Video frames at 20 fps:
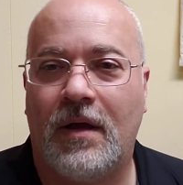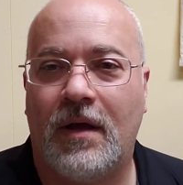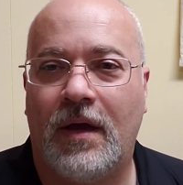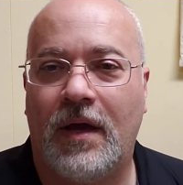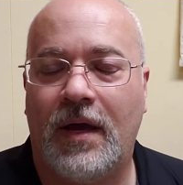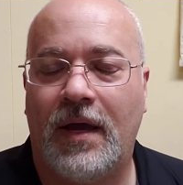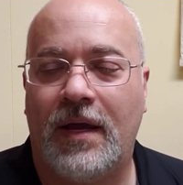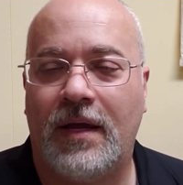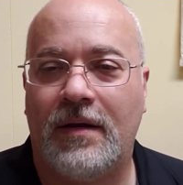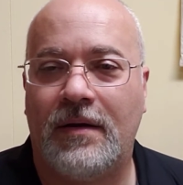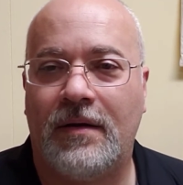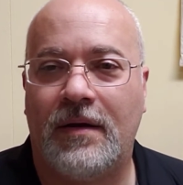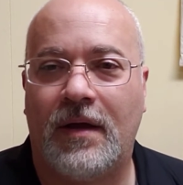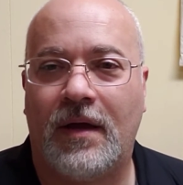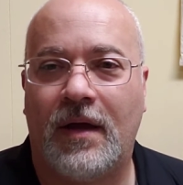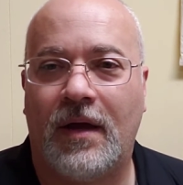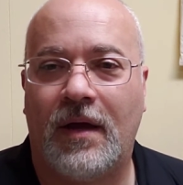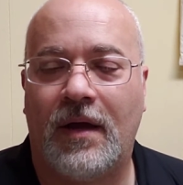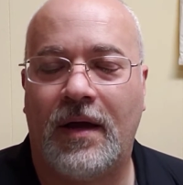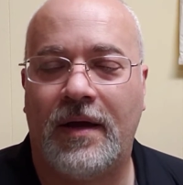and
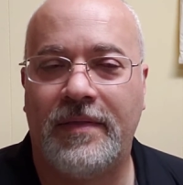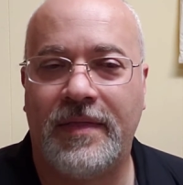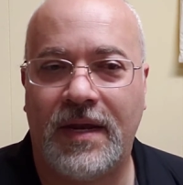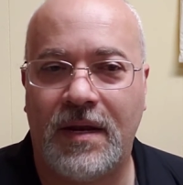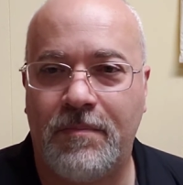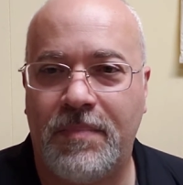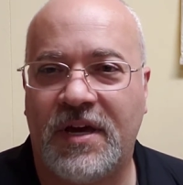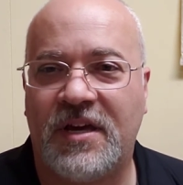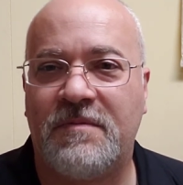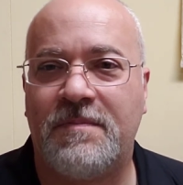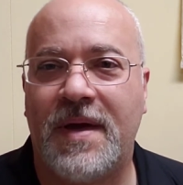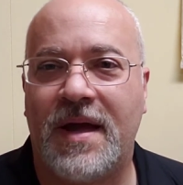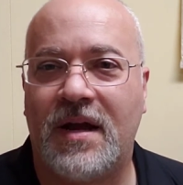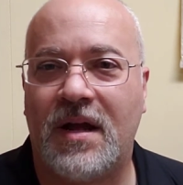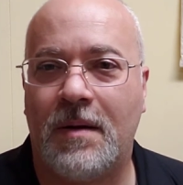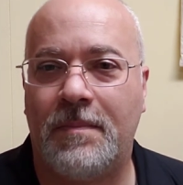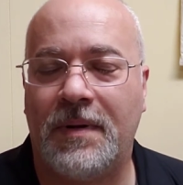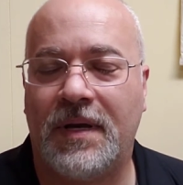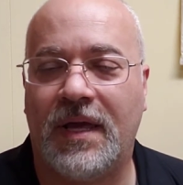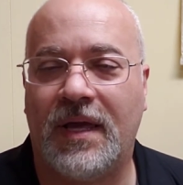then it picks back
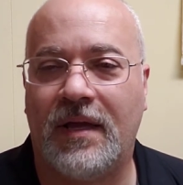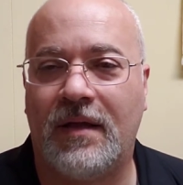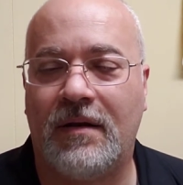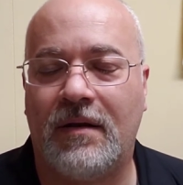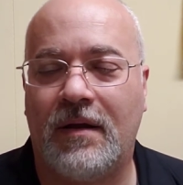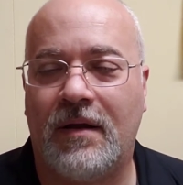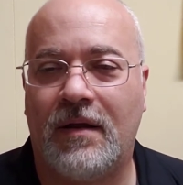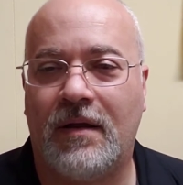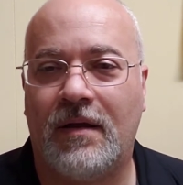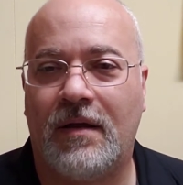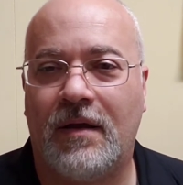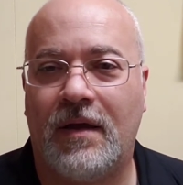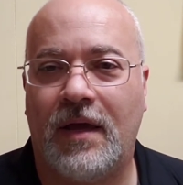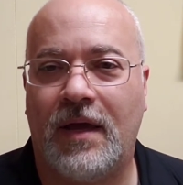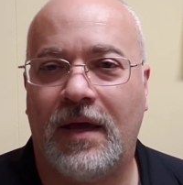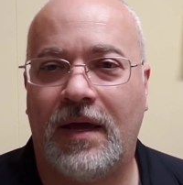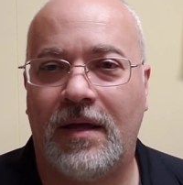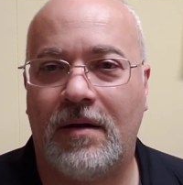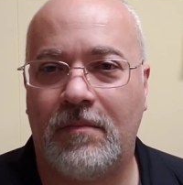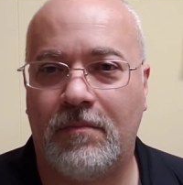up again.
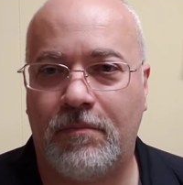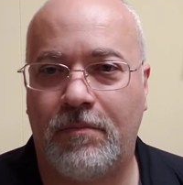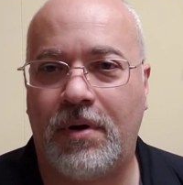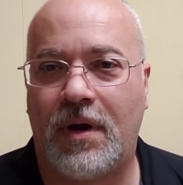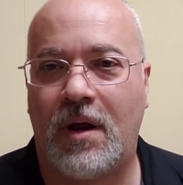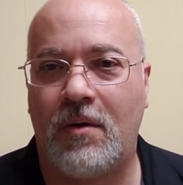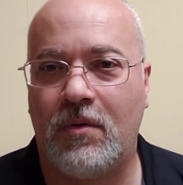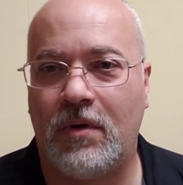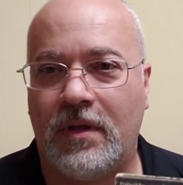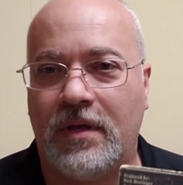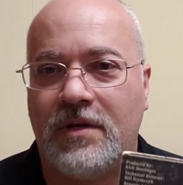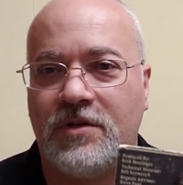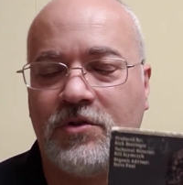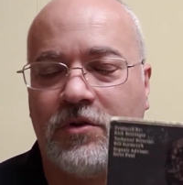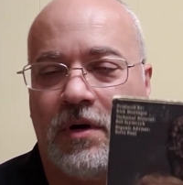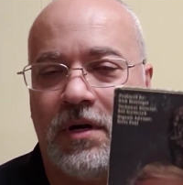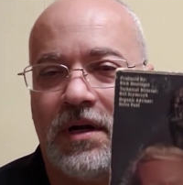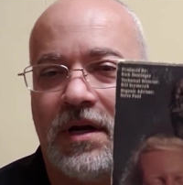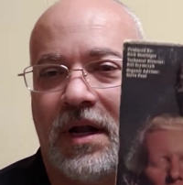But I really enjoyed it.